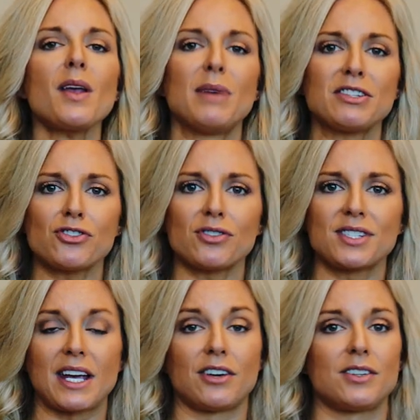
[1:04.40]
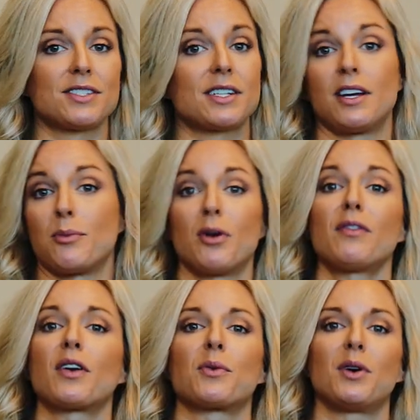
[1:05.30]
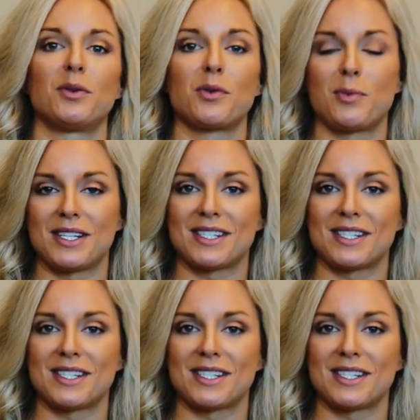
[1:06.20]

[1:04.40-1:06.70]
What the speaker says: Menstrual cycles in a perfect world would be